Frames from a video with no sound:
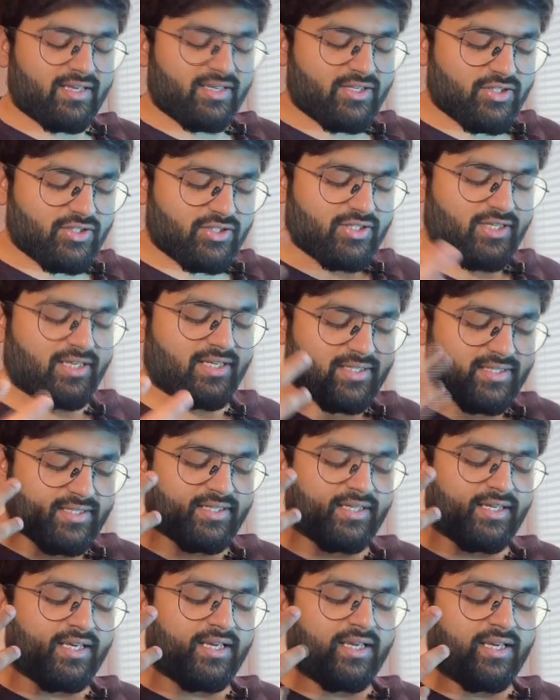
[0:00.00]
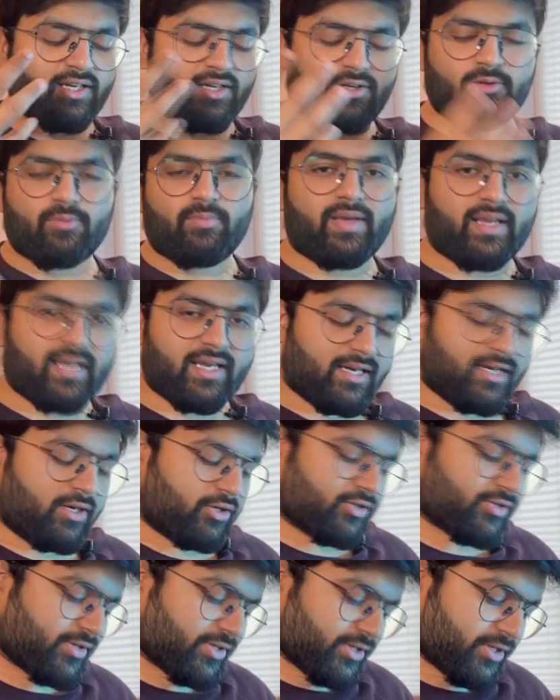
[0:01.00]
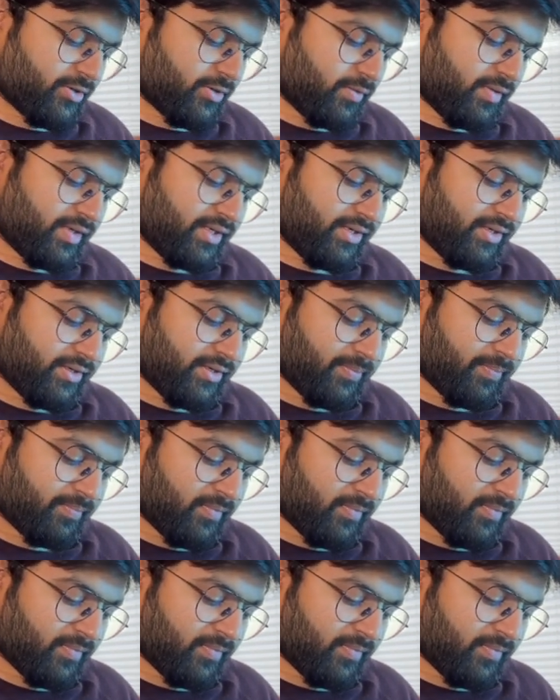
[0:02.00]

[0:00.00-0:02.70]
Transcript: It's just to make an illustration over here.